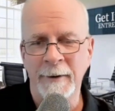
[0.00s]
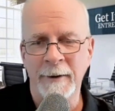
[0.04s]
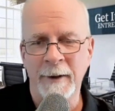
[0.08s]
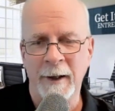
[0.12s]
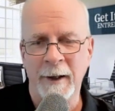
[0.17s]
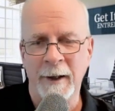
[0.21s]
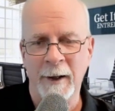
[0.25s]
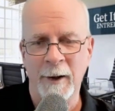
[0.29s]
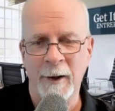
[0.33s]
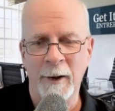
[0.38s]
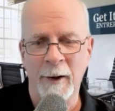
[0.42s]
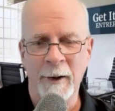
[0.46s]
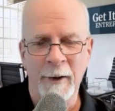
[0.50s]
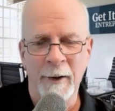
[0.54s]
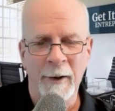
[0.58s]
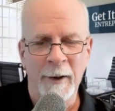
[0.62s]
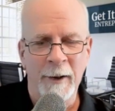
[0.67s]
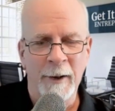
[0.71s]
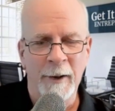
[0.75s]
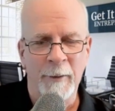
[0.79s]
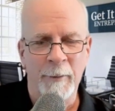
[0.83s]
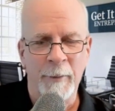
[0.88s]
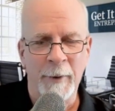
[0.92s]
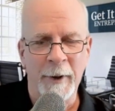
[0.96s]
Uh,
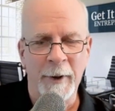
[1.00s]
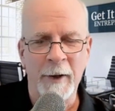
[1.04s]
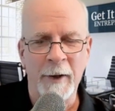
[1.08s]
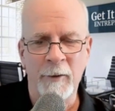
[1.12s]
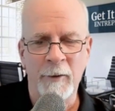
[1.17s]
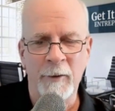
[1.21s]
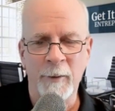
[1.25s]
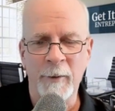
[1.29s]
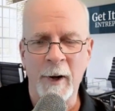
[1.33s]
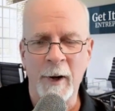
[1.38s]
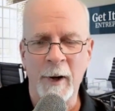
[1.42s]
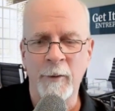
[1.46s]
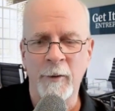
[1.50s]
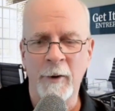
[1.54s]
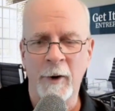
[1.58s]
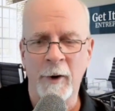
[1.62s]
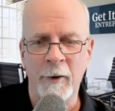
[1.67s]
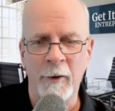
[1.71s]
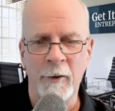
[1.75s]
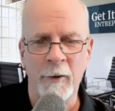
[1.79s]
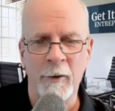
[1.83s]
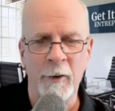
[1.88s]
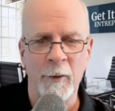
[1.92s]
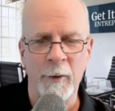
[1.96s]
but that's sometimes hard
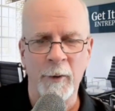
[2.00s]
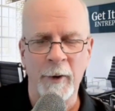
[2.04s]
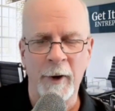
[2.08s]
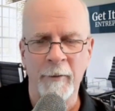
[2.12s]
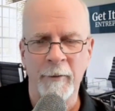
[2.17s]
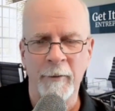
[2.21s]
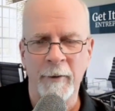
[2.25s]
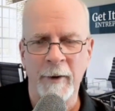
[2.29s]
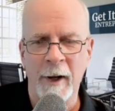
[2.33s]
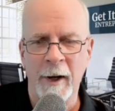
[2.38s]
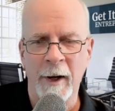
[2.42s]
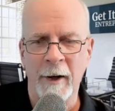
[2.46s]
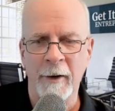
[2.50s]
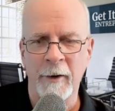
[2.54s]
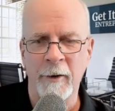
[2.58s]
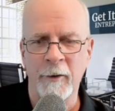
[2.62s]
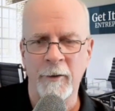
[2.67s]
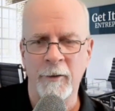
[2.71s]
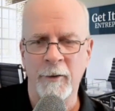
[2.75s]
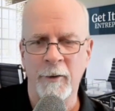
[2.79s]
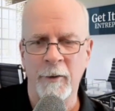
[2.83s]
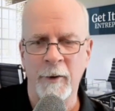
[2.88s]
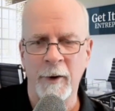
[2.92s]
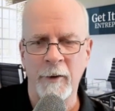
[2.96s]
to do when you have a lot of
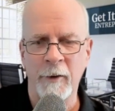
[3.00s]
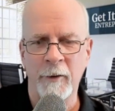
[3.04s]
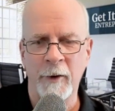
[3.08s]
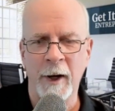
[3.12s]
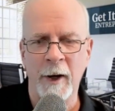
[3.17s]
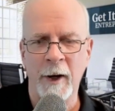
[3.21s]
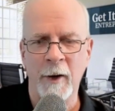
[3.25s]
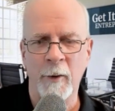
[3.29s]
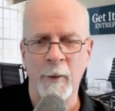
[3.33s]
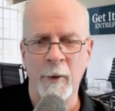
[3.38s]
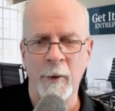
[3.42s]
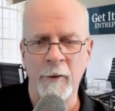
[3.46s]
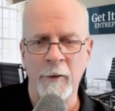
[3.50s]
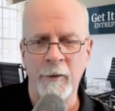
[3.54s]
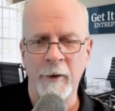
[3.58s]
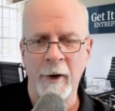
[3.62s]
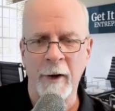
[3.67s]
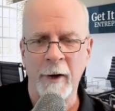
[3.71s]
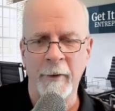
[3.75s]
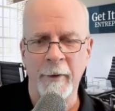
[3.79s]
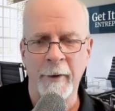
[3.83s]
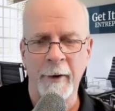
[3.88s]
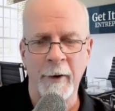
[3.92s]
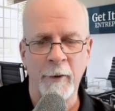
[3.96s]
these crazy headwinds
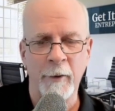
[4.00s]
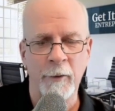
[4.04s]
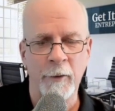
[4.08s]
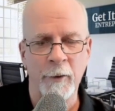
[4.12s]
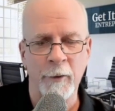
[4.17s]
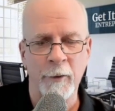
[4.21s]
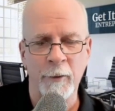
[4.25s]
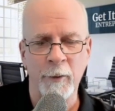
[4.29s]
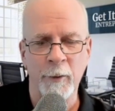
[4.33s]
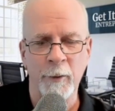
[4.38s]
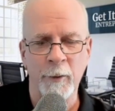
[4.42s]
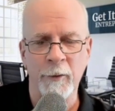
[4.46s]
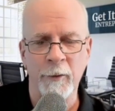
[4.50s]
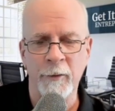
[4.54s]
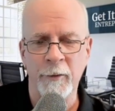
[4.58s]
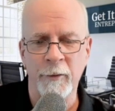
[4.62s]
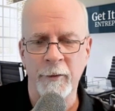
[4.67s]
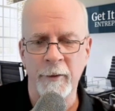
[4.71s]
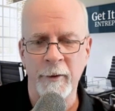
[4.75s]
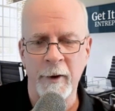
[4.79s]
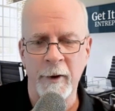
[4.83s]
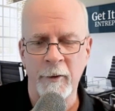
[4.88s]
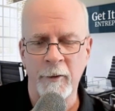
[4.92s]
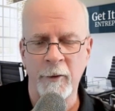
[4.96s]
out there. So tools
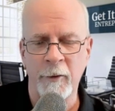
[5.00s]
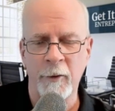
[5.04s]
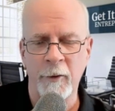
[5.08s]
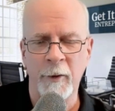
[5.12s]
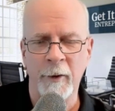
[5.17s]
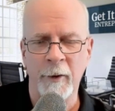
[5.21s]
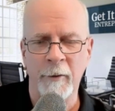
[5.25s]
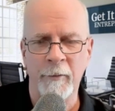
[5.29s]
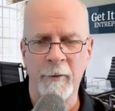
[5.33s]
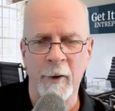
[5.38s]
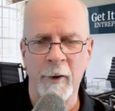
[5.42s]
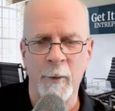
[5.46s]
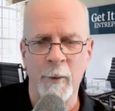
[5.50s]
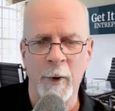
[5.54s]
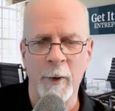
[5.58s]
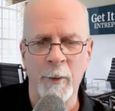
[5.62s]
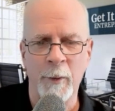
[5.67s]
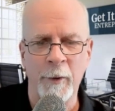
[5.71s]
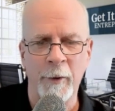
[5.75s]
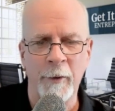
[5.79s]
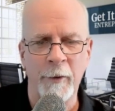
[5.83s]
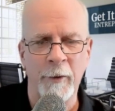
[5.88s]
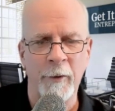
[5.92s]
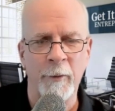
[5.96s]
that you have come up
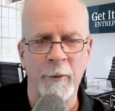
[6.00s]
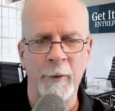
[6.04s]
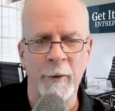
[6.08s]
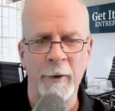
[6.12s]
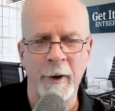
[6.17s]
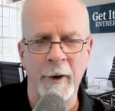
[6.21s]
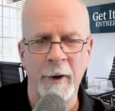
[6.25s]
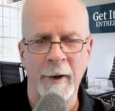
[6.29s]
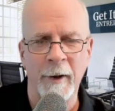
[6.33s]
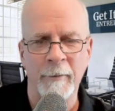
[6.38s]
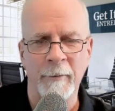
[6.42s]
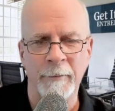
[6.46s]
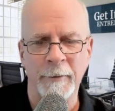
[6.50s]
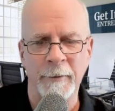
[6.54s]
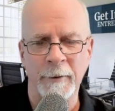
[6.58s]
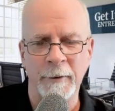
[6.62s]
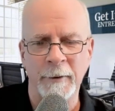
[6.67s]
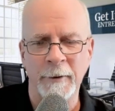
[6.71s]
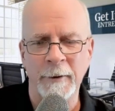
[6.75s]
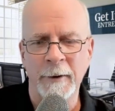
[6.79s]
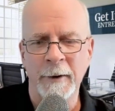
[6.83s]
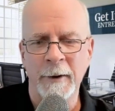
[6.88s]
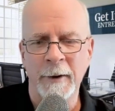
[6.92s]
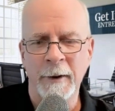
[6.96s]
with are really helpful
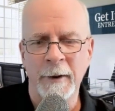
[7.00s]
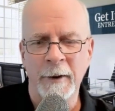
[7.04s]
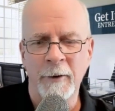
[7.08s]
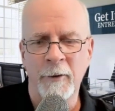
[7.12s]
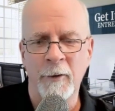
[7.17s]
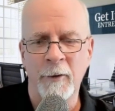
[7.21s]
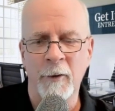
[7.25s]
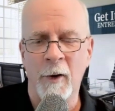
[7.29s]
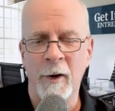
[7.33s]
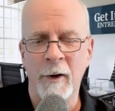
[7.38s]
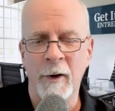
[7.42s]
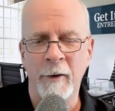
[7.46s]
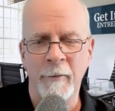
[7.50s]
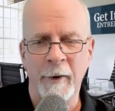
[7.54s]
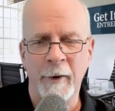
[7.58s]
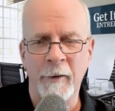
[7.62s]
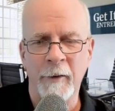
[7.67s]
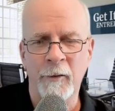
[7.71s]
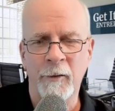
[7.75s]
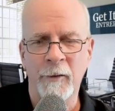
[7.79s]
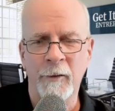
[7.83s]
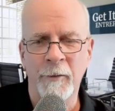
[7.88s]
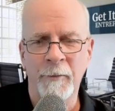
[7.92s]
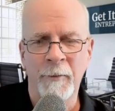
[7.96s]
to all of
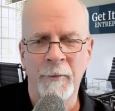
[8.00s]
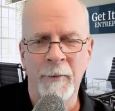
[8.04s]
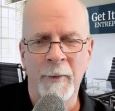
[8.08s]
us.